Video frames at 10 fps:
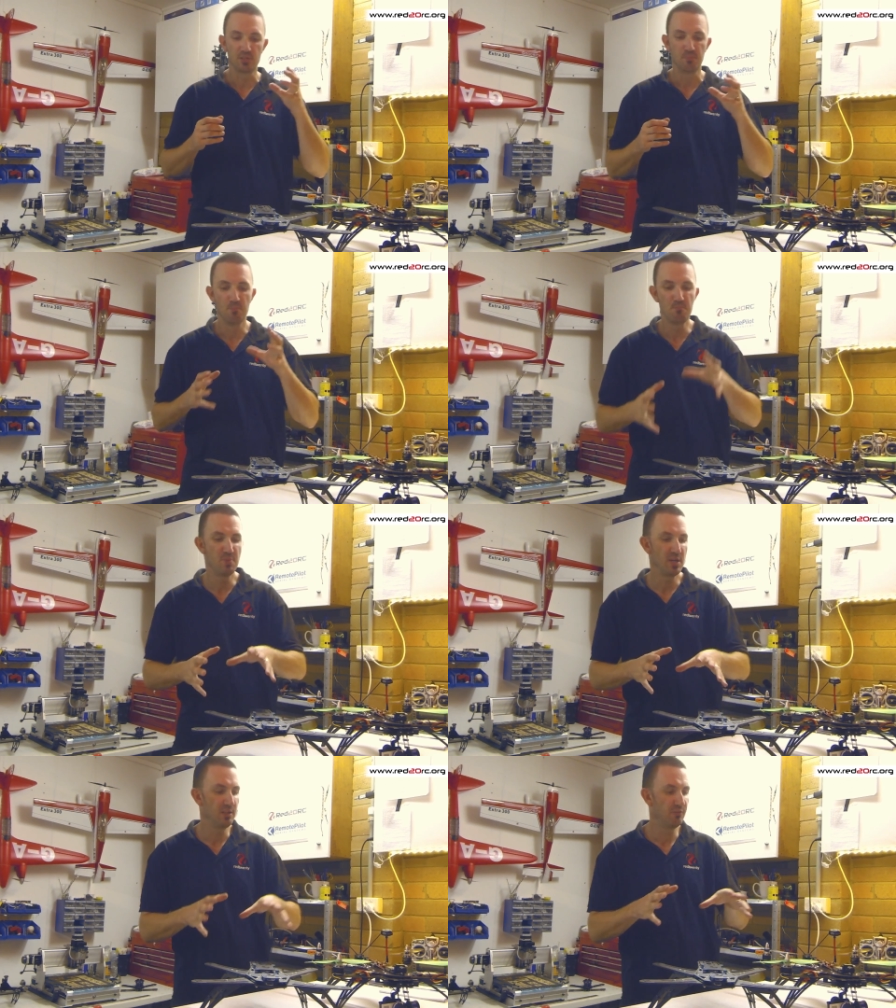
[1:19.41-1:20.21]
as
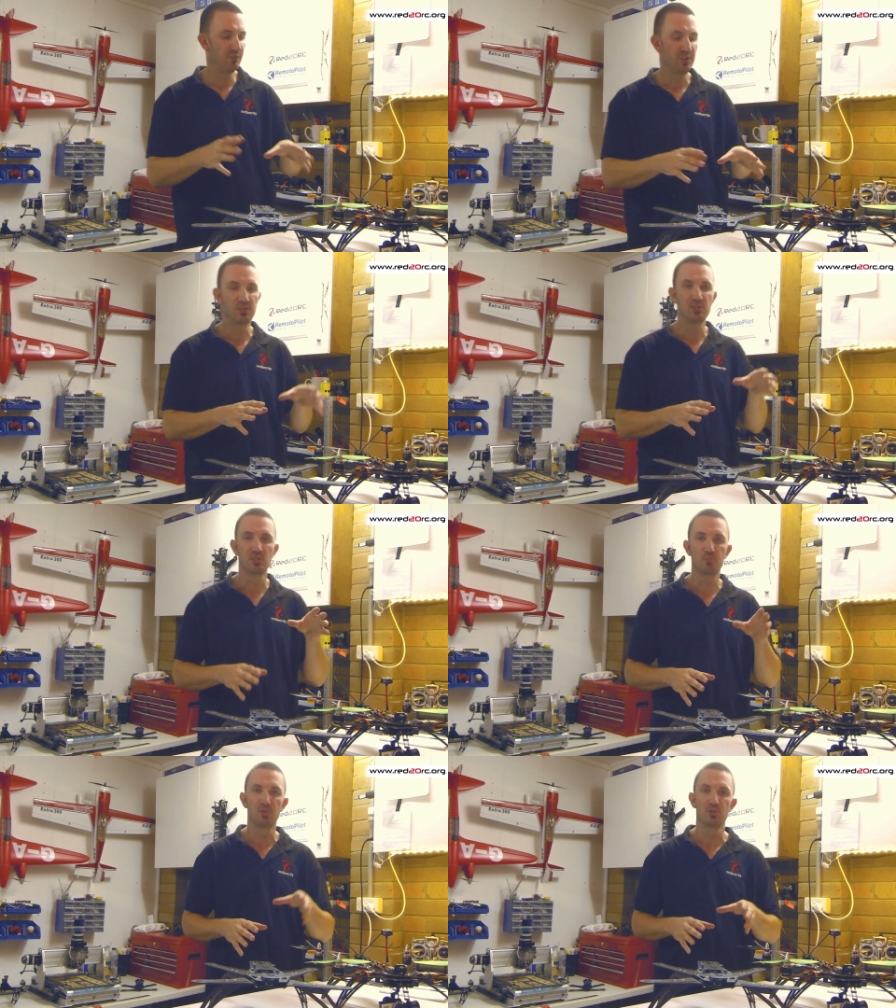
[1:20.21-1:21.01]
many features
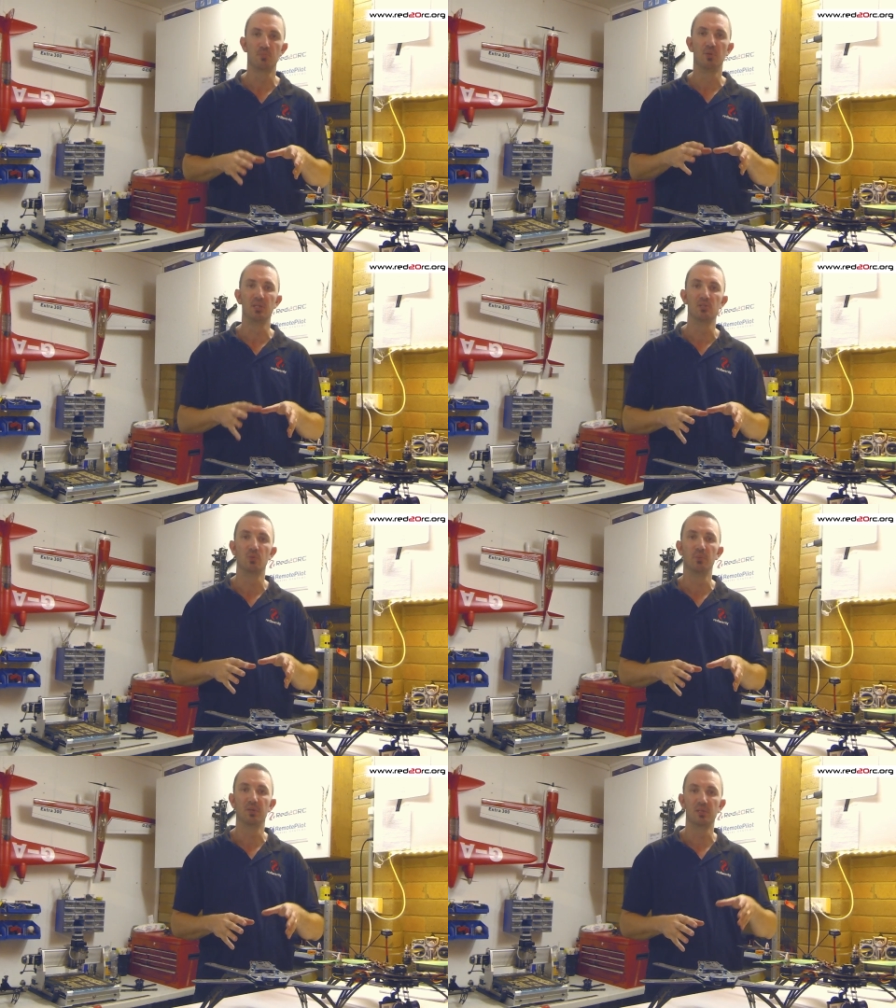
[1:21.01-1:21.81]
as possible
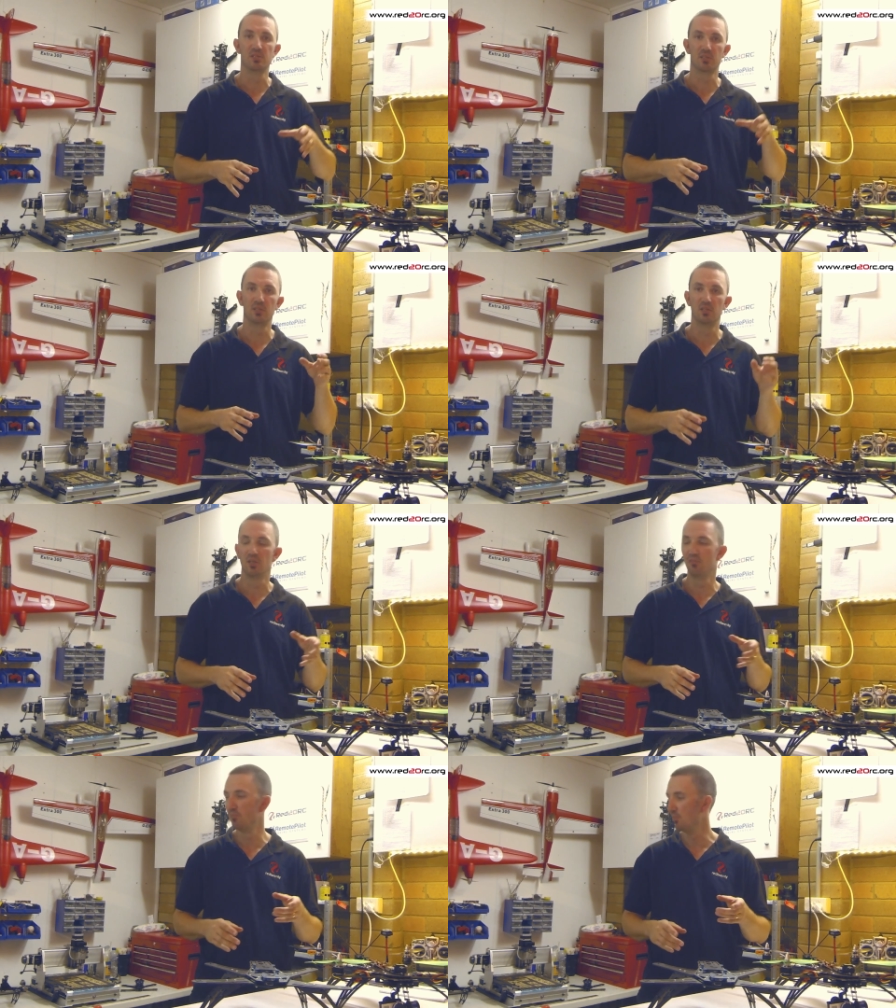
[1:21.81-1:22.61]
into it because I
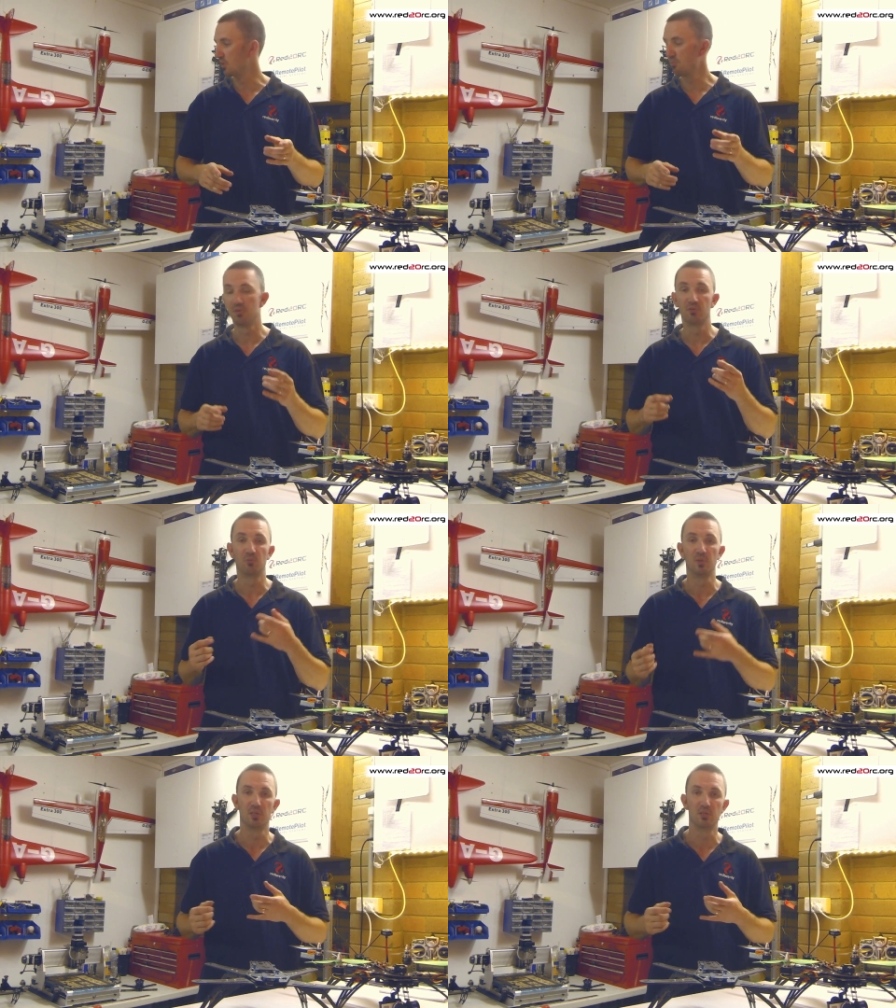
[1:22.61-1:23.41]
know from my
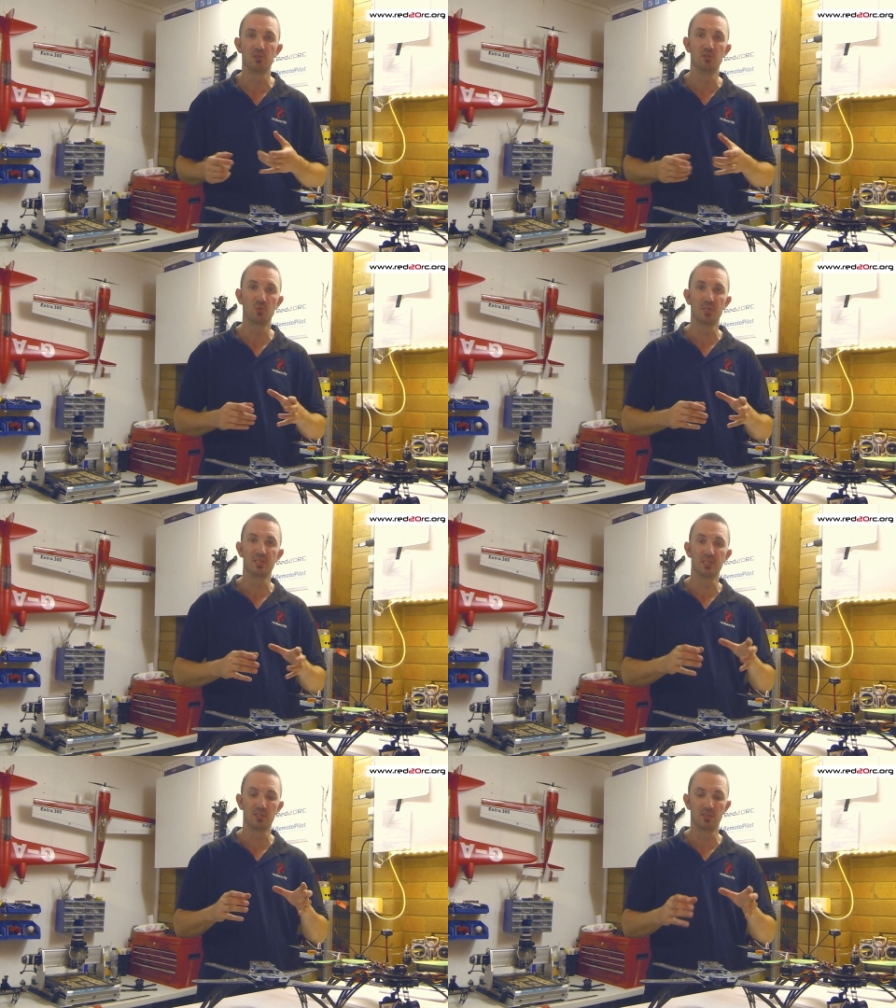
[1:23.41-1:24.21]
experience with the
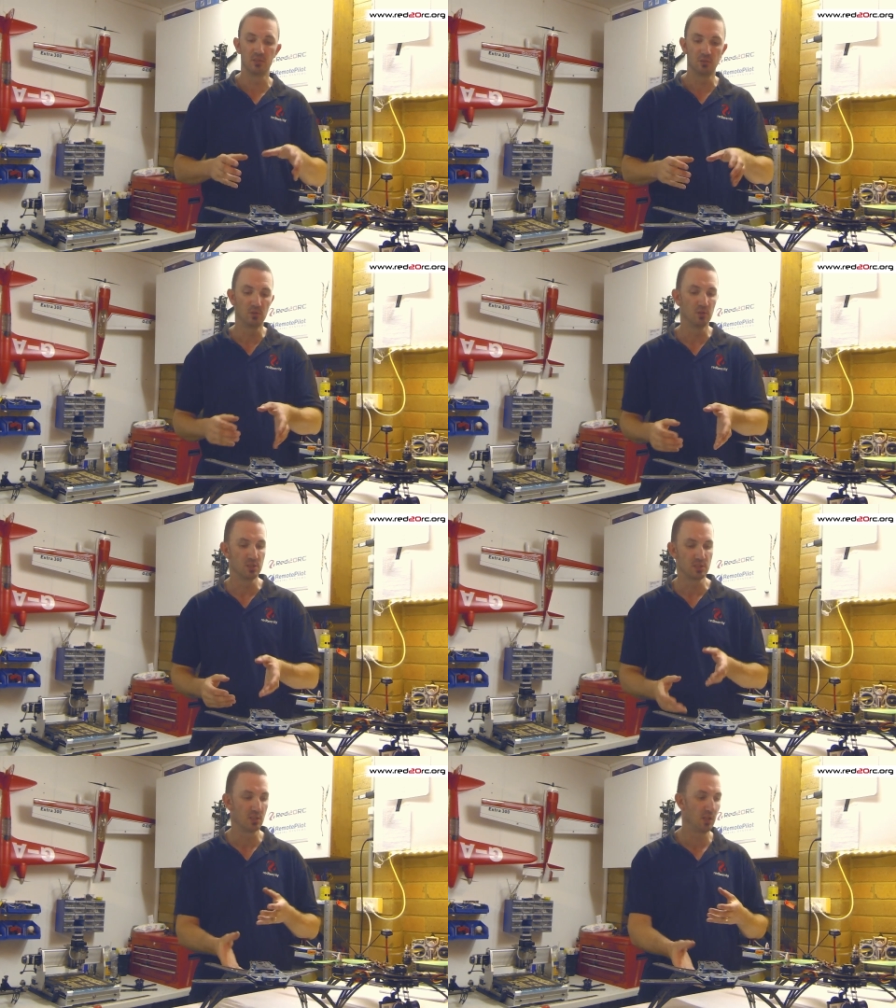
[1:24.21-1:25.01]
R220 that you
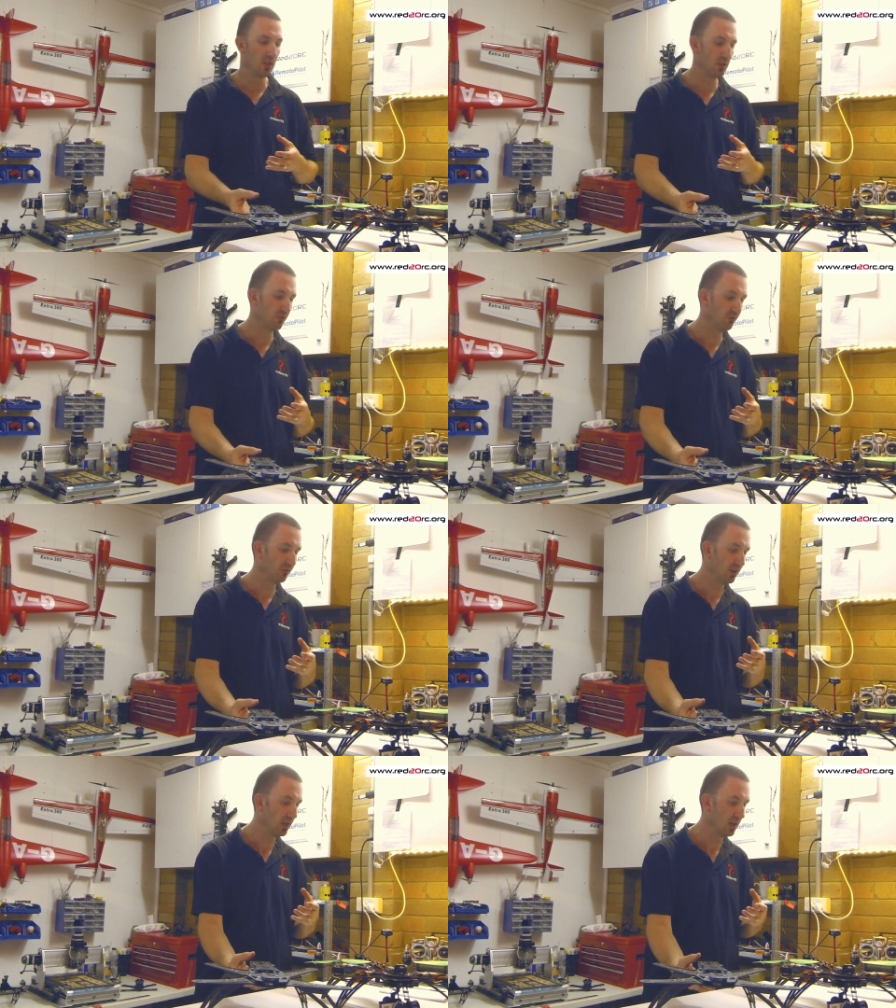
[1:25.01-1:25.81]
guys love
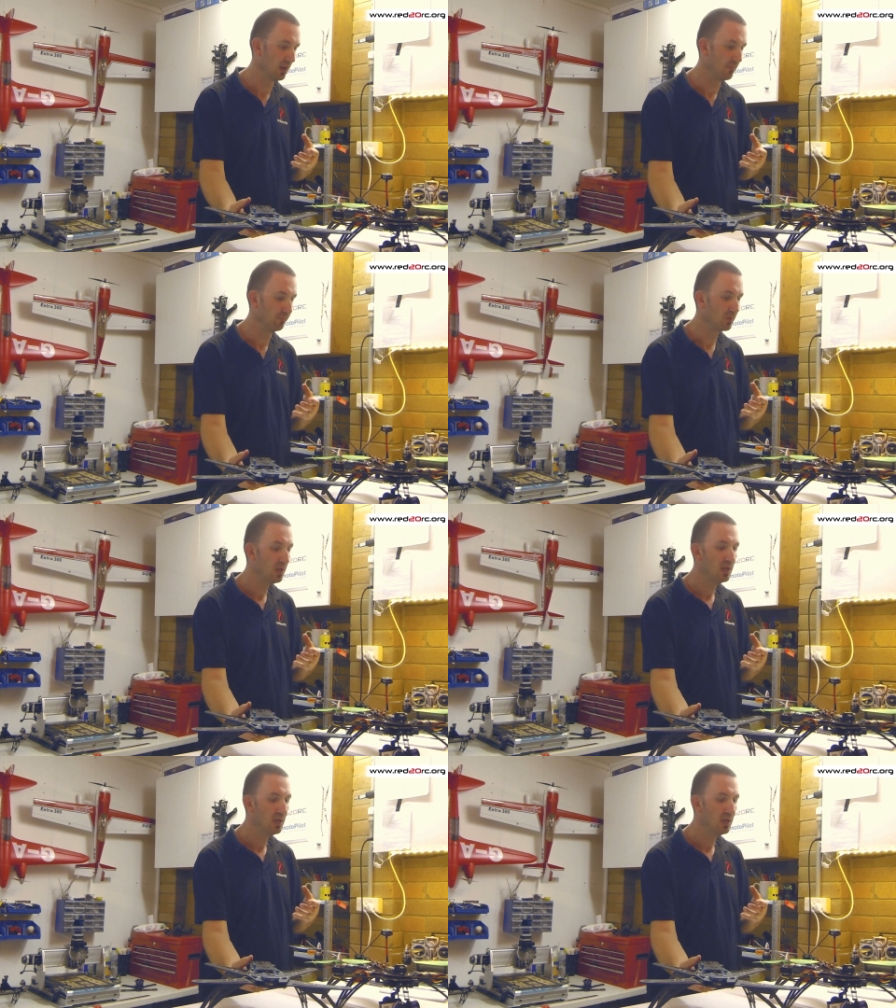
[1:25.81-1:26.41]
um,